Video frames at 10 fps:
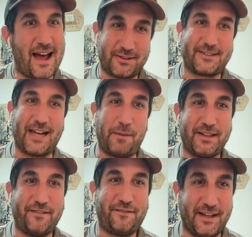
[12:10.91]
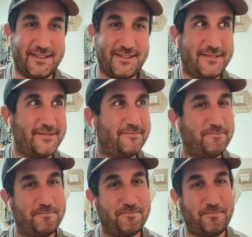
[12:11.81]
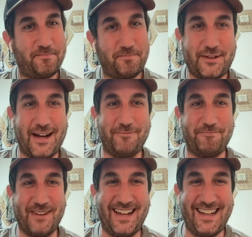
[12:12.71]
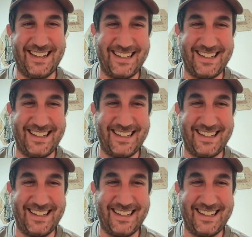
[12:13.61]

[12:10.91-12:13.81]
And we got a slap in the face the third time.